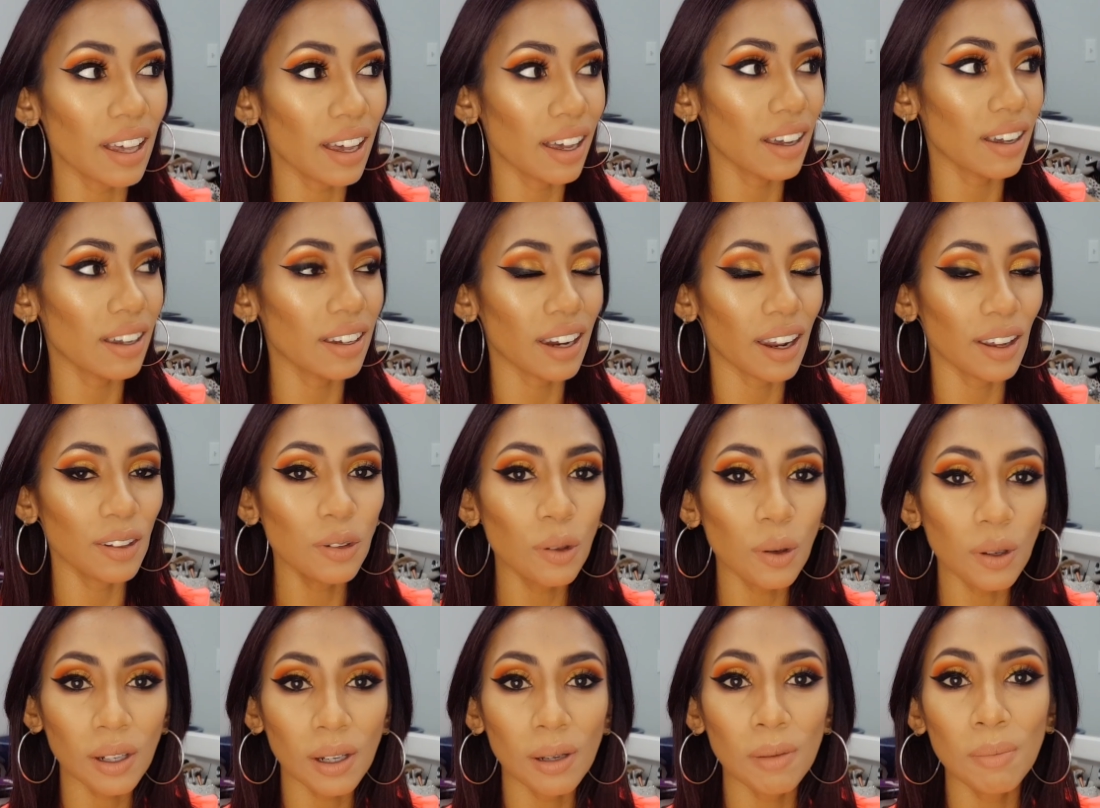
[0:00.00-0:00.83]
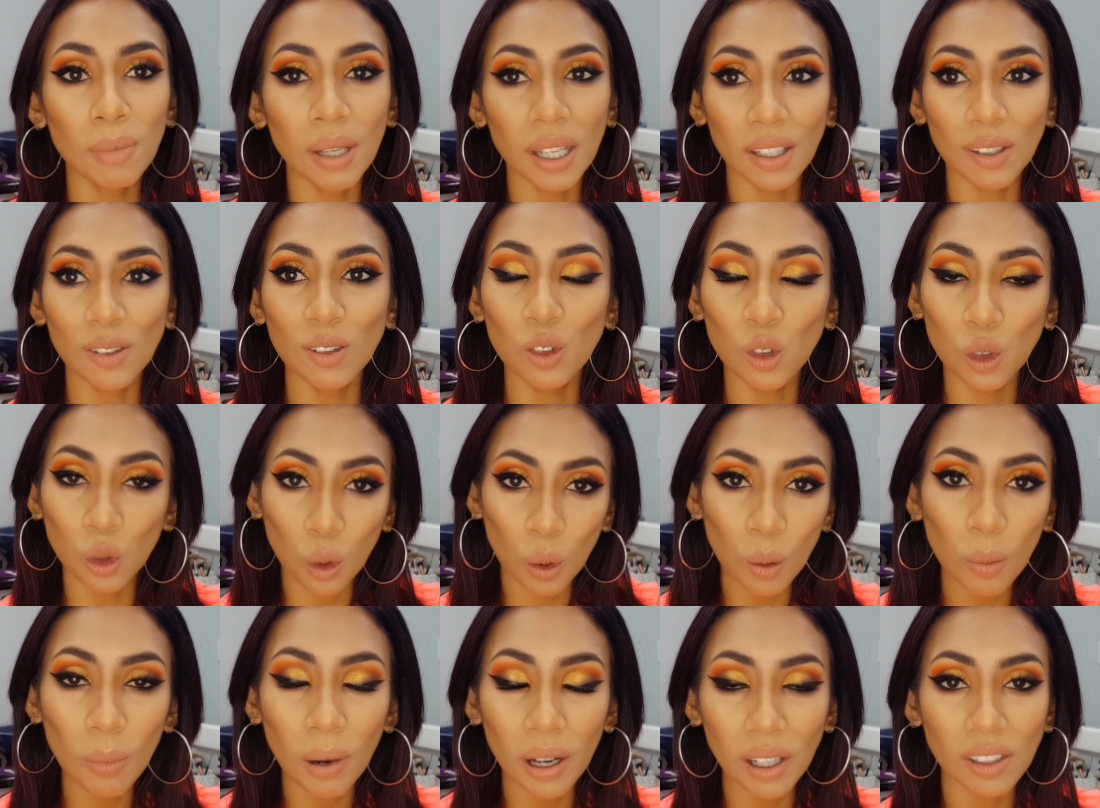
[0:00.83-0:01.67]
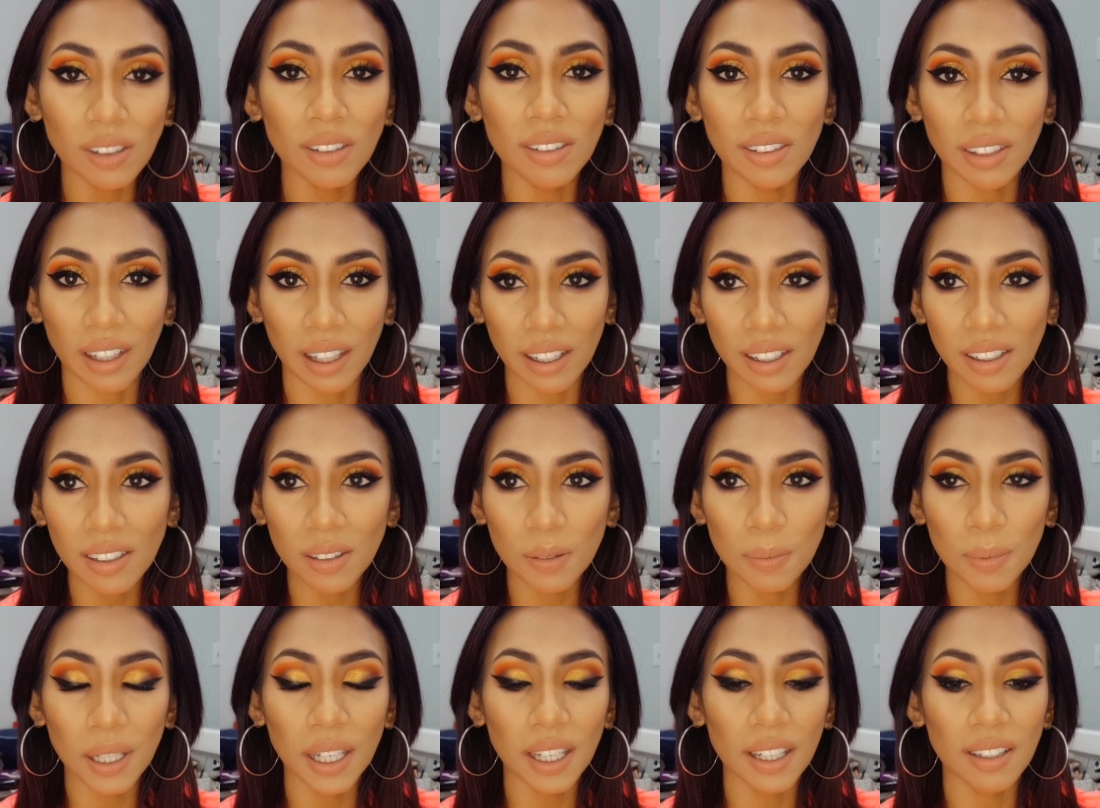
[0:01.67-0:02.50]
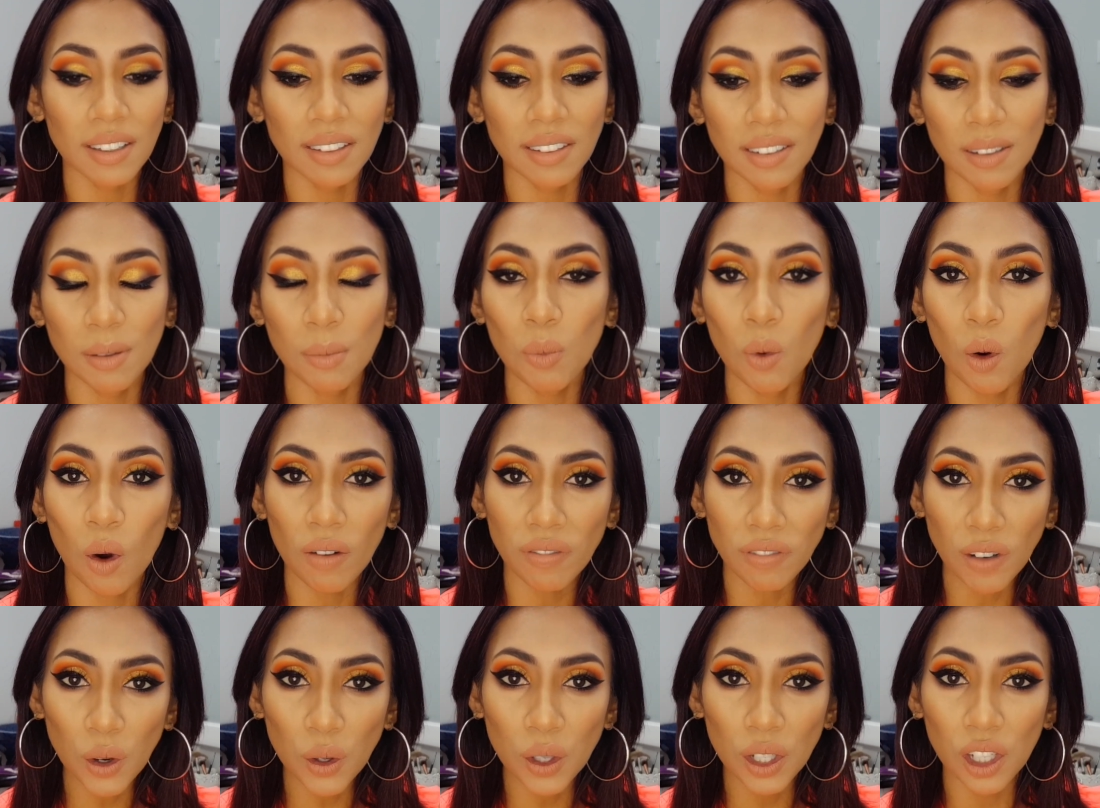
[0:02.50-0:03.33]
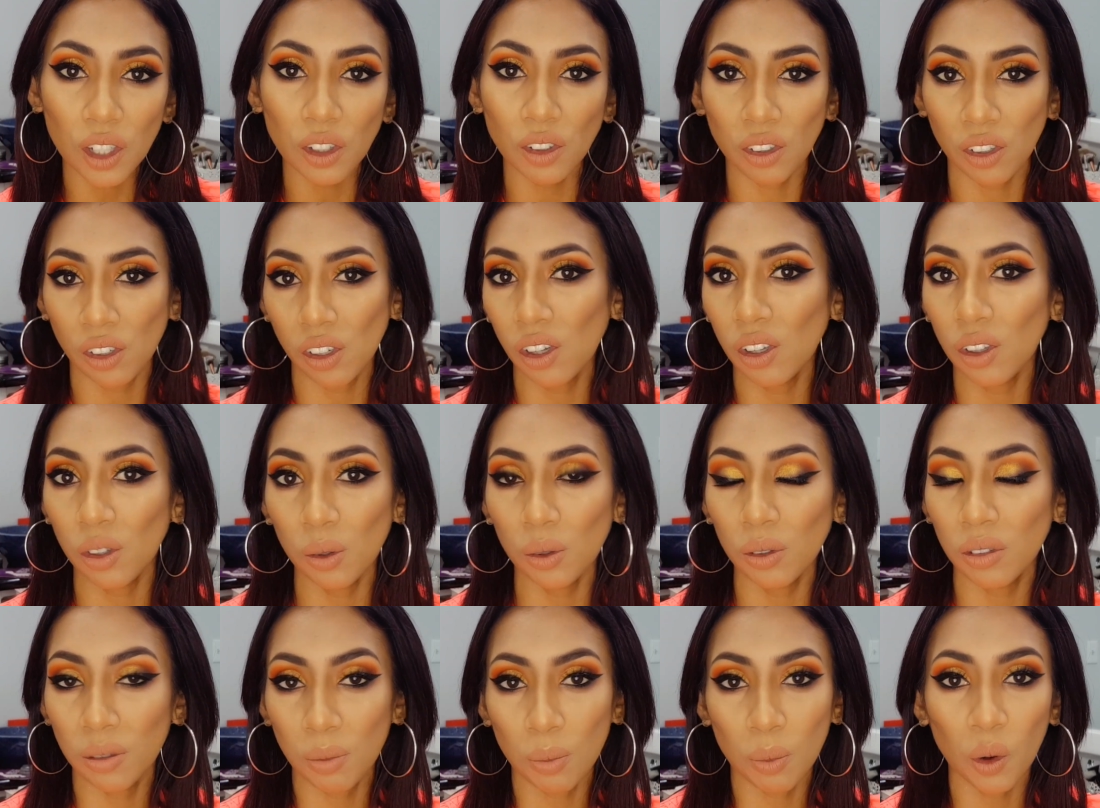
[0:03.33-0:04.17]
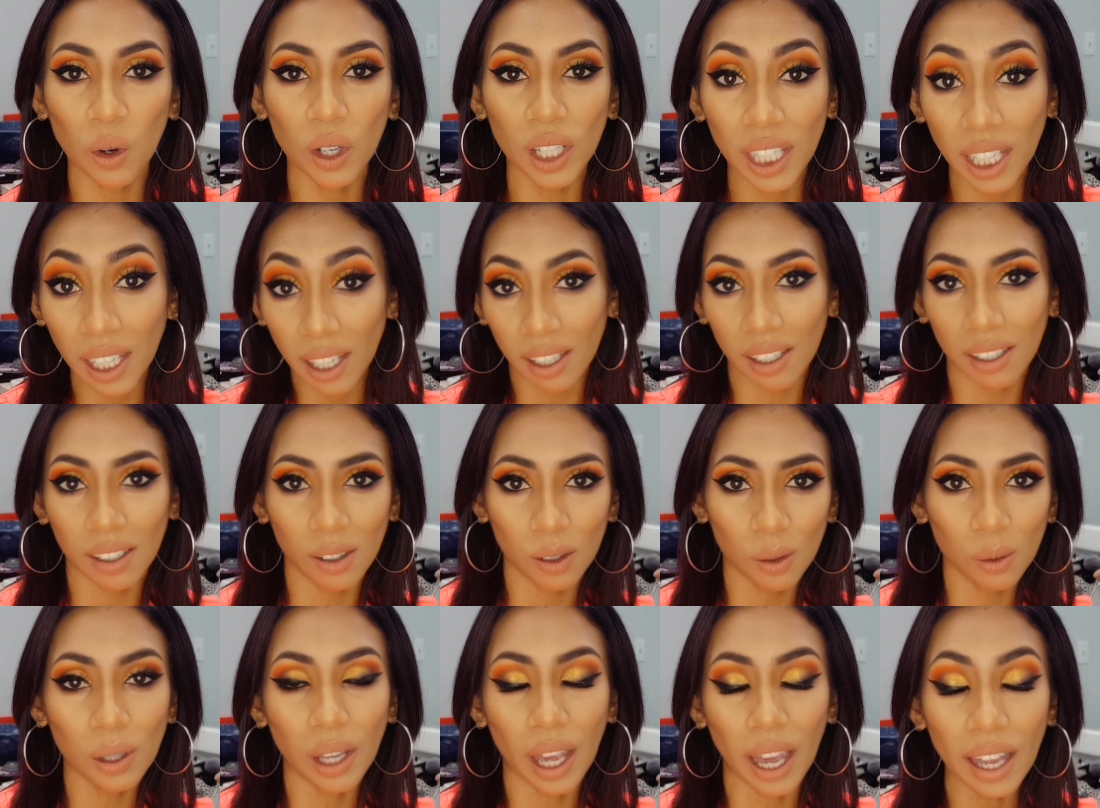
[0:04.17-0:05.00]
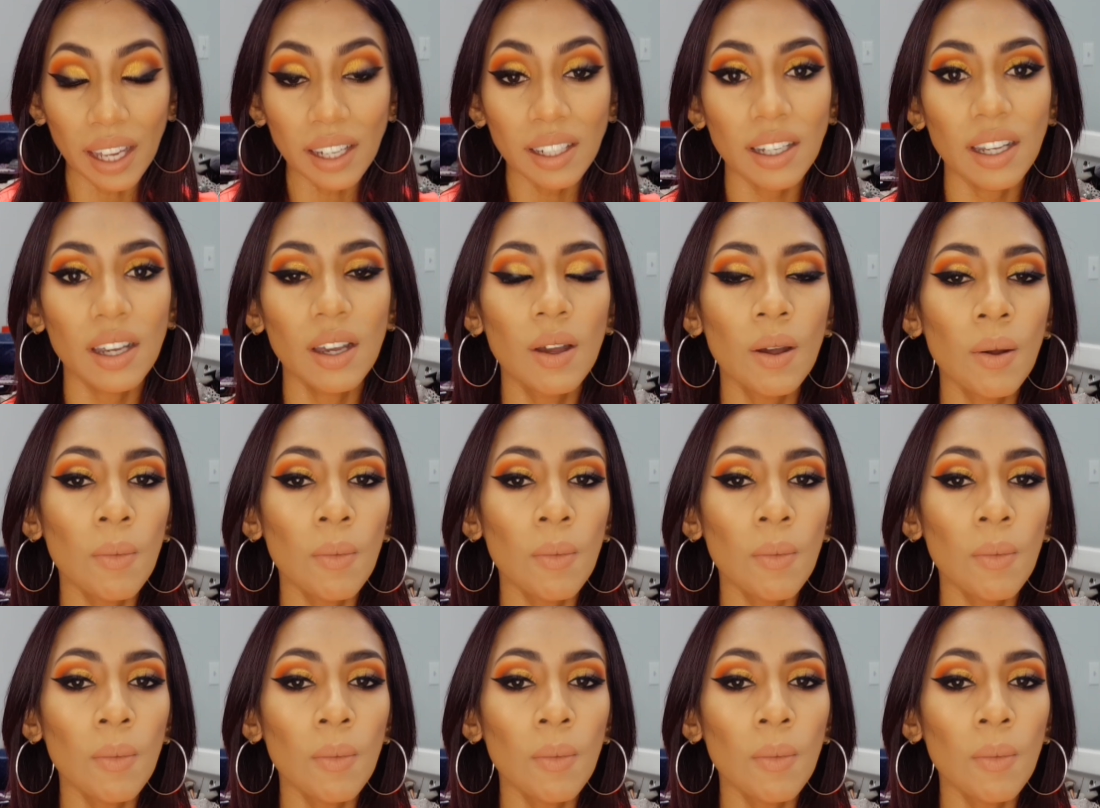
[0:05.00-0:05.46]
and I thought it makes so much sense because the more foundation you use, the more cakey you get.